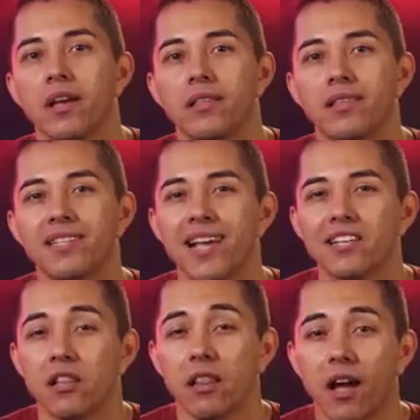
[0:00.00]
This
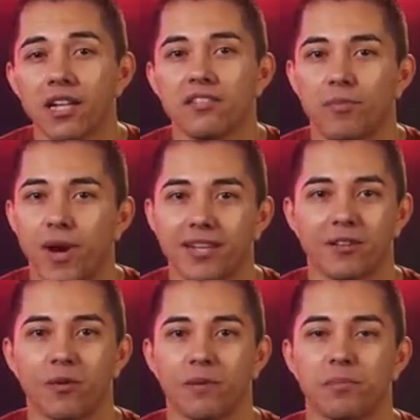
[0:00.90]
has lots of
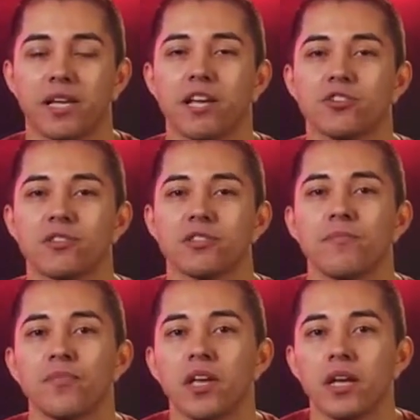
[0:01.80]
practical applications.
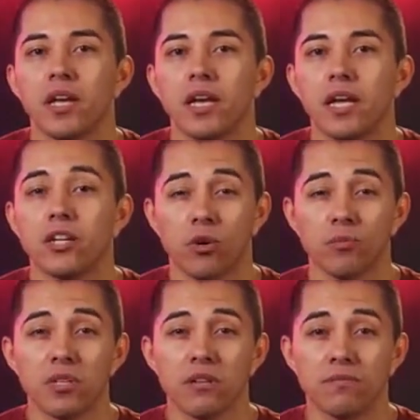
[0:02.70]
In
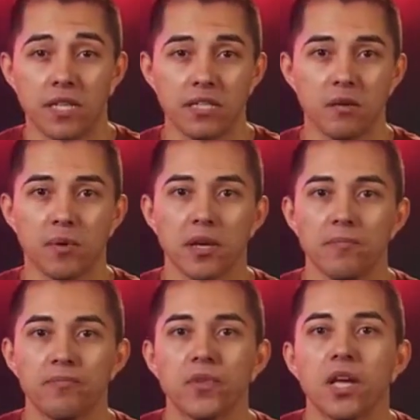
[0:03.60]
terms of TCP,
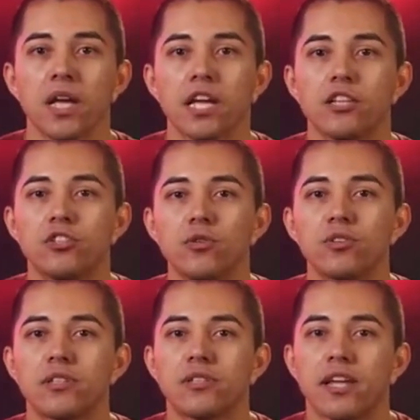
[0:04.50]
it's
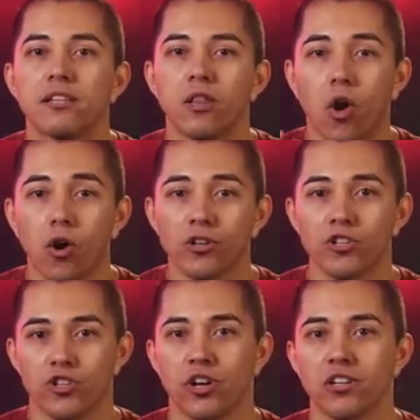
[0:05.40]
used to send
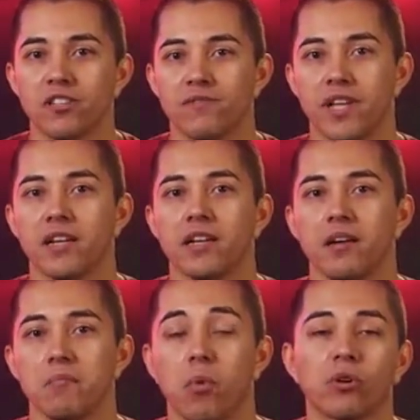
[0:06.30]
large chunks of
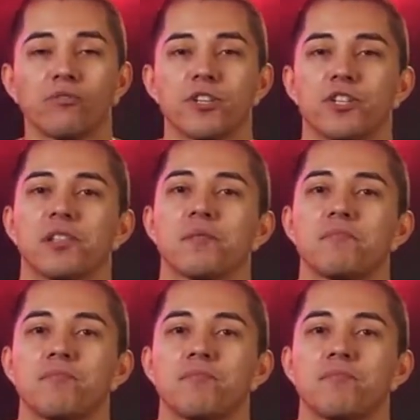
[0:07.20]
data more efficiently.